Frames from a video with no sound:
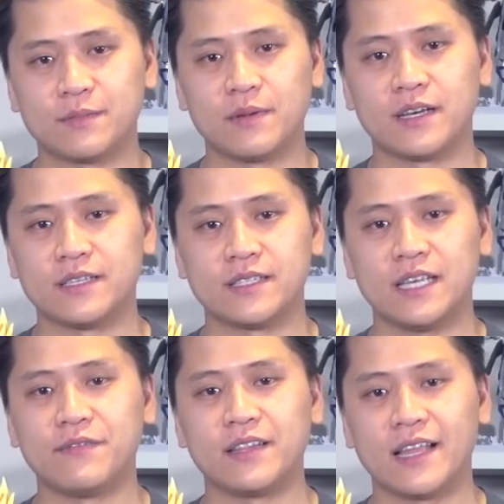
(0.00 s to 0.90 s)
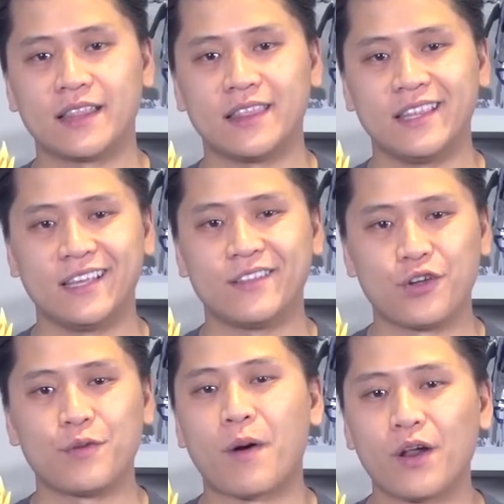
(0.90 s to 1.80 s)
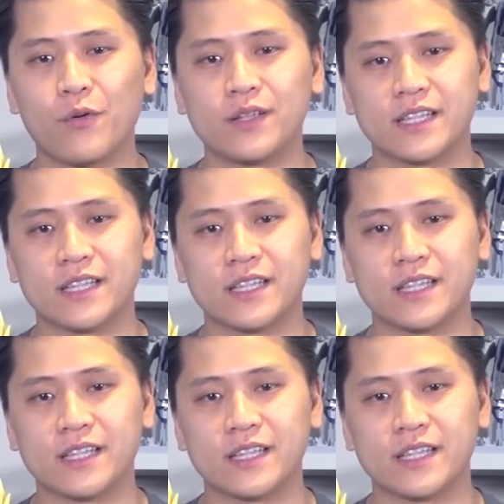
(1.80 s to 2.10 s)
because even like the third-party ones,